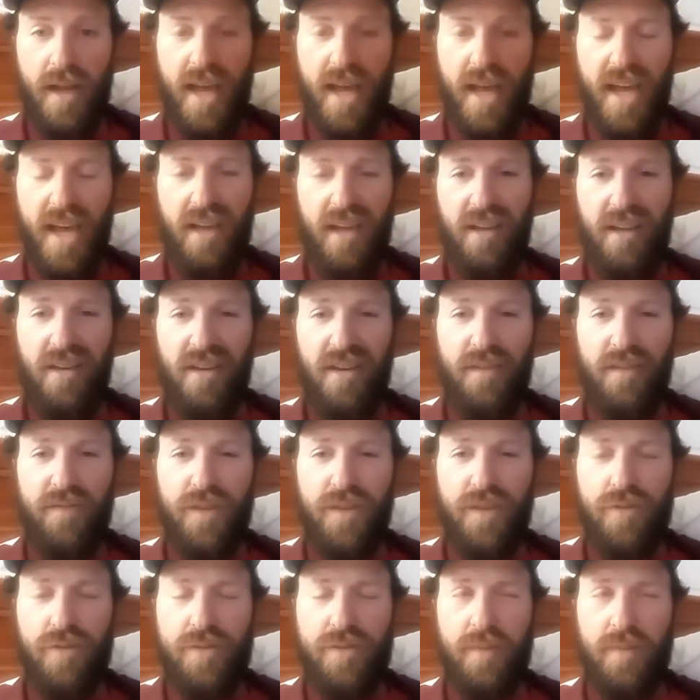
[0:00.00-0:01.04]
it can
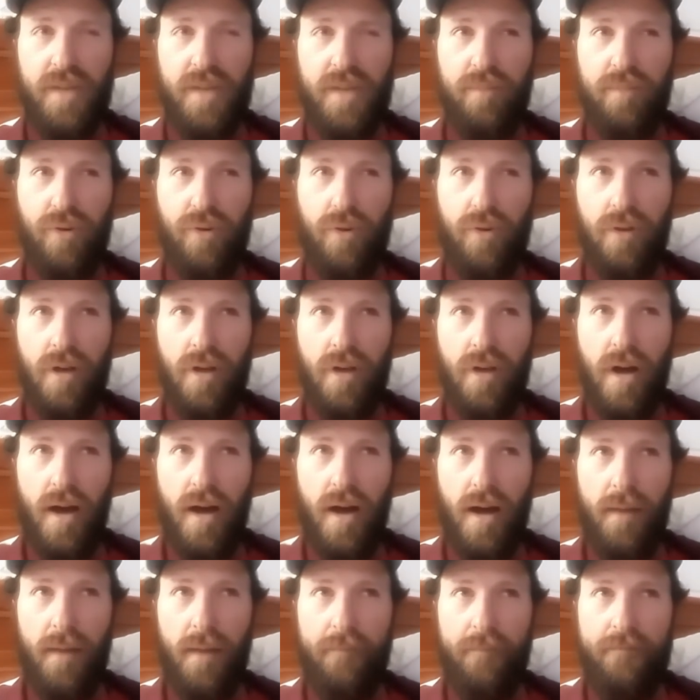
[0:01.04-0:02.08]
confuse people.
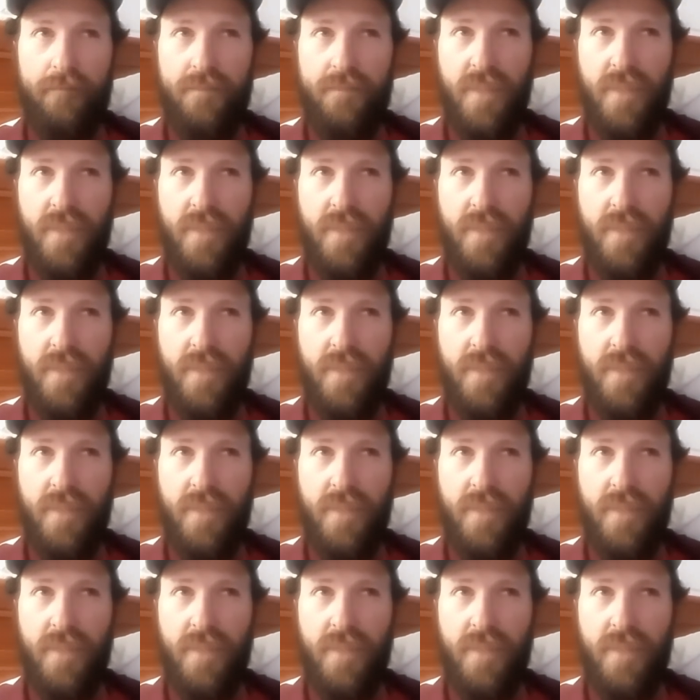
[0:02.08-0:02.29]
Um,